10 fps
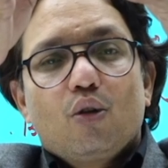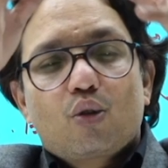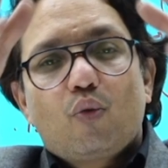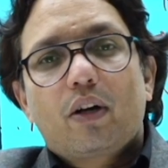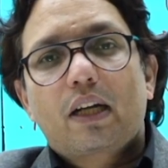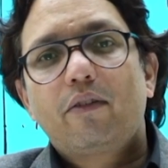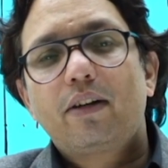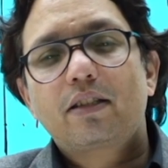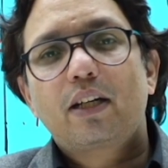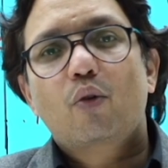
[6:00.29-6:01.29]
So whatever
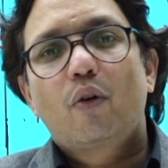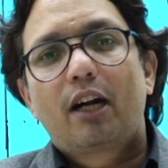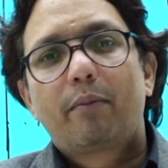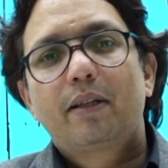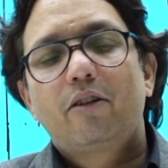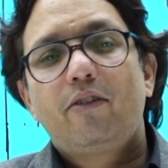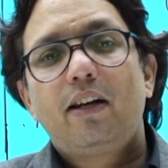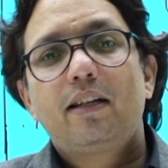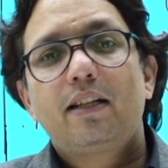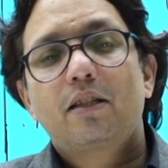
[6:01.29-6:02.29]
is required by the
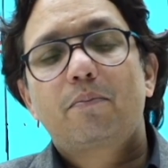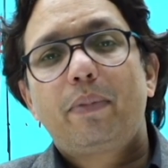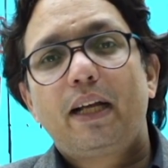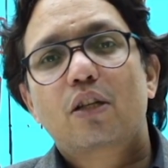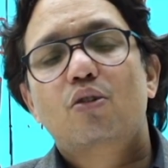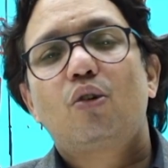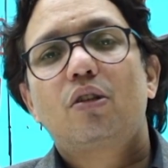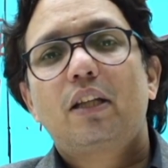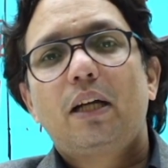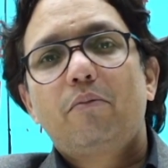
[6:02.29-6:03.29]
villages, based
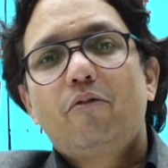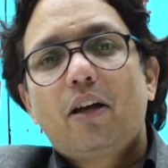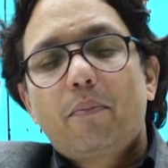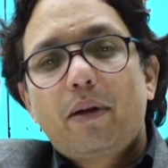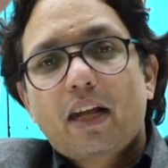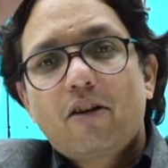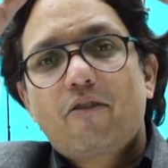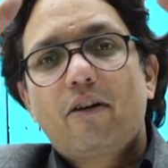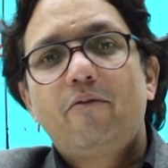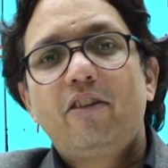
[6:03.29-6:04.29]
on them, we are
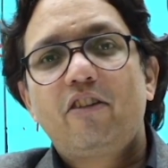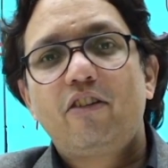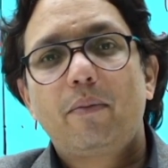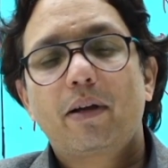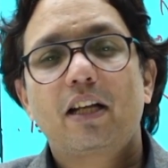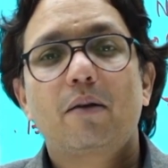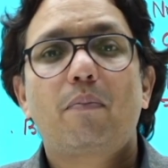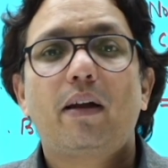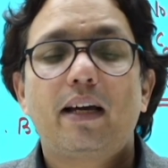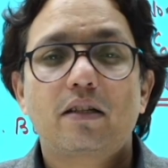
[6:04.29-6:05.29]
making
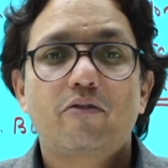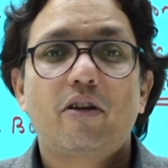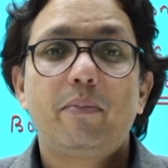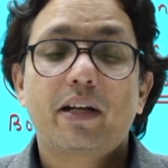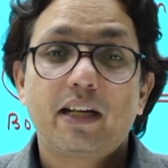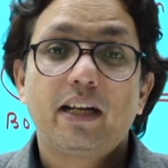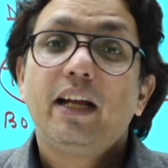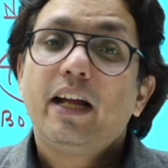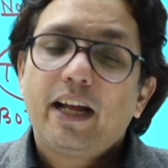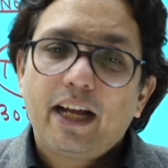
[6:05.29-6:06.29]
plans, we are making
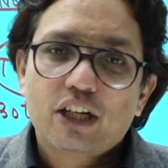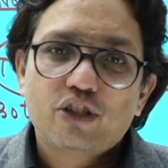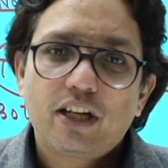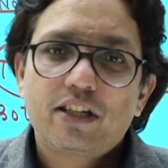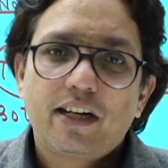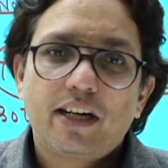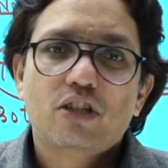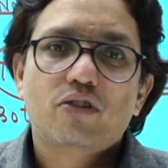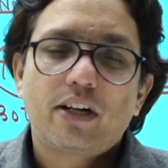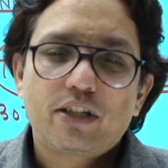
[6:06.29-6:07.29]
action agenda,
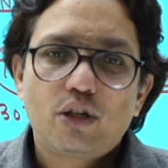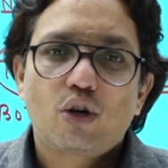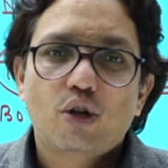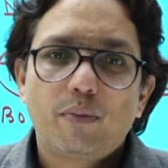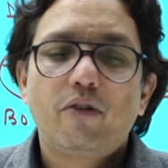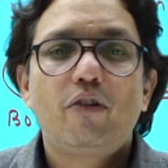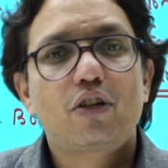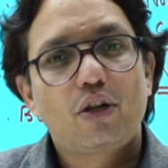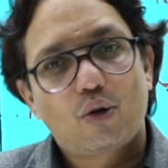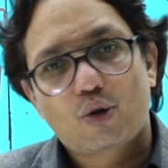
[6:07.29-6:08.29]
strategy document,
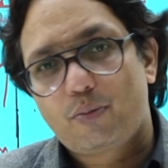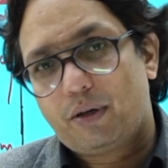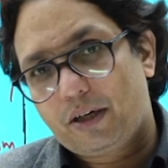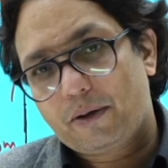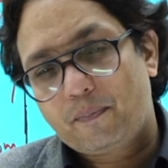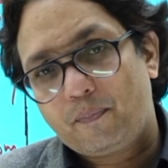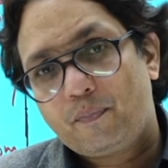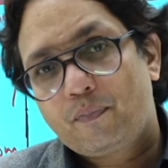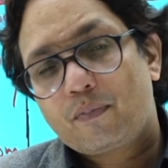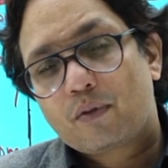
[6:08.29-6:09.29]
vision document.
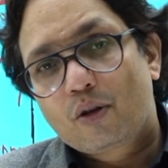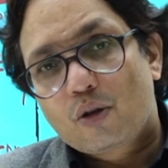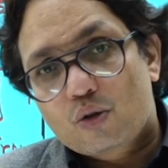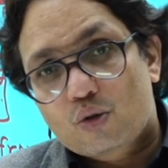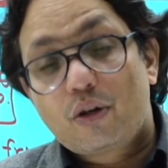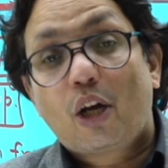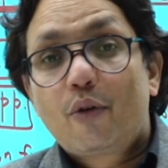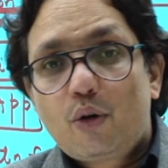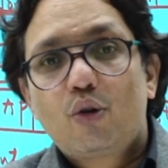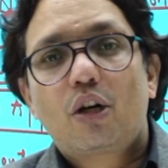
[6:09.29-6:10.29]
So now
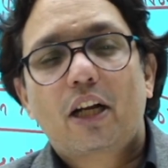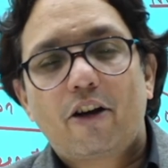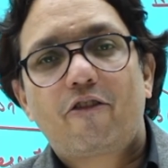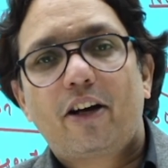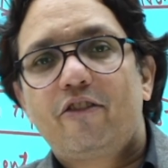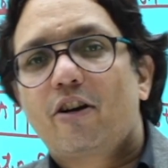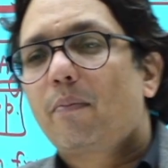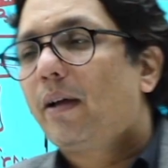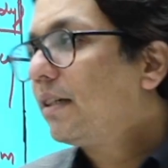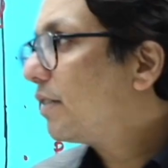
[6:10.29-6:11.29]
we do not have 5-year plans.